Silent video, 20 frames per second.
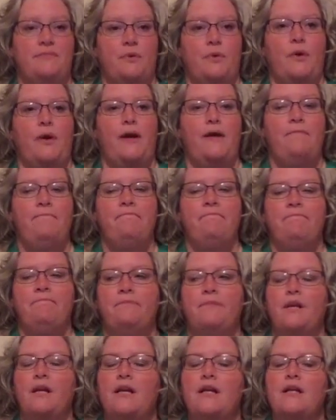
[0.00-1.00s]
okay?
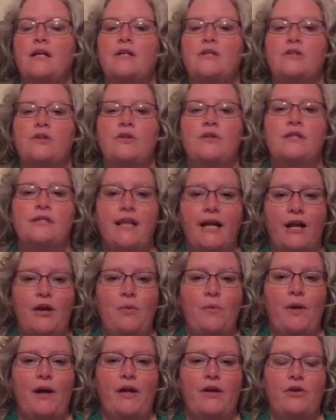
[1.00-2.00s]
So the second
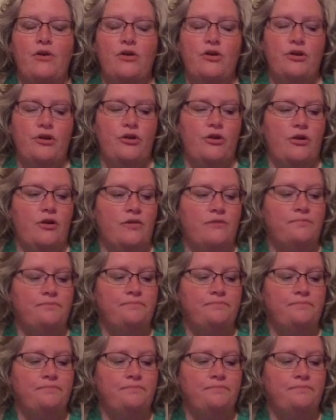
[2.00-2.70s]
way to hook your